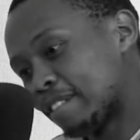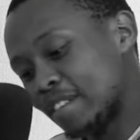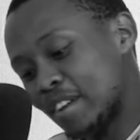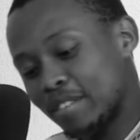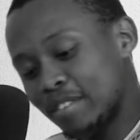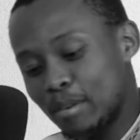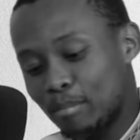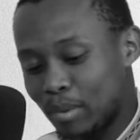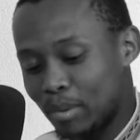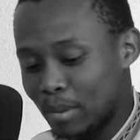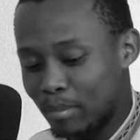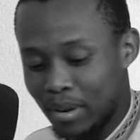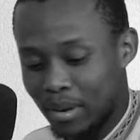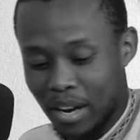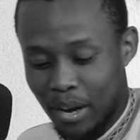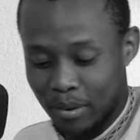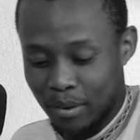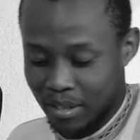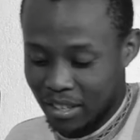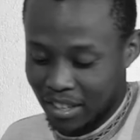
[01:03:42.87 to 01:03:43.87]
have to bleep it
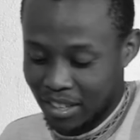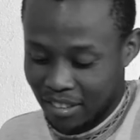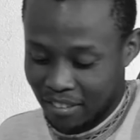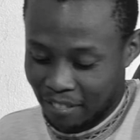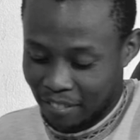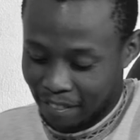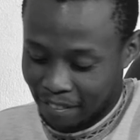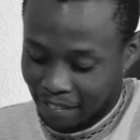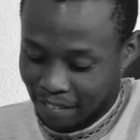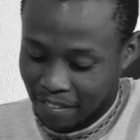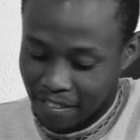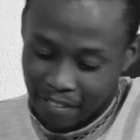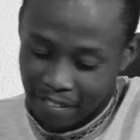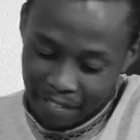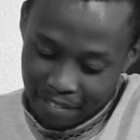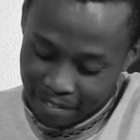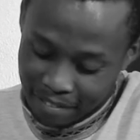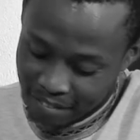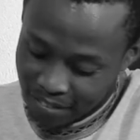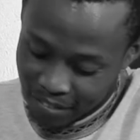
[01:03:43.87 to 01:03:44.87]
out.
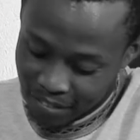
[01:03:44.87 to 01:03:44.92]
You